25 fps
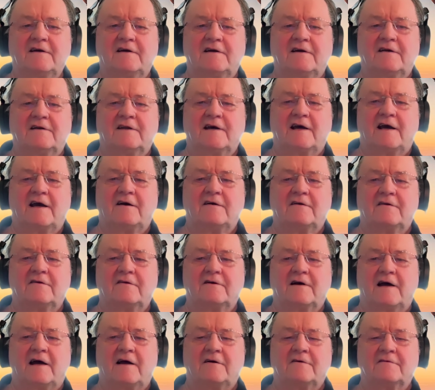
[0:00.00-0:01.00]
and how
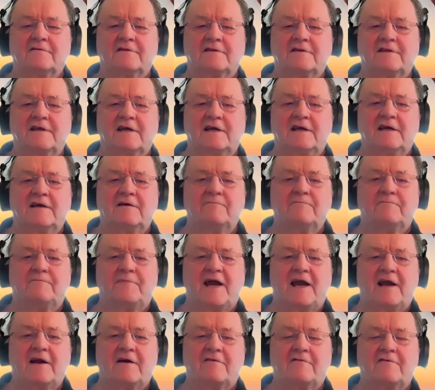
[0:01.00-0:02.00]
loud the
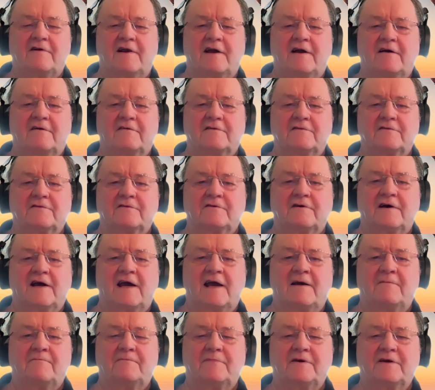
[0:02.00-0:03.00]
background or
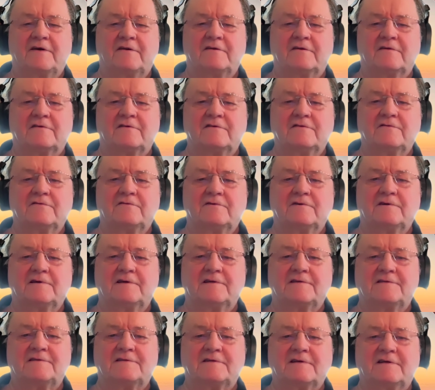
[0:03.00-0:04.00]
ambient
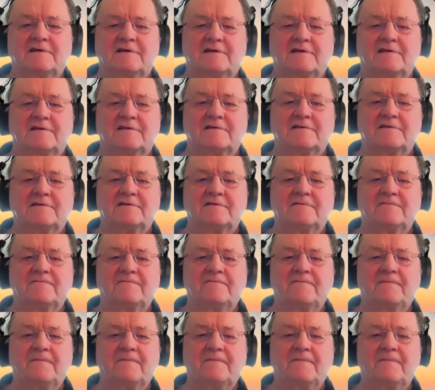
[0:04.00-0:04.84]
noise is.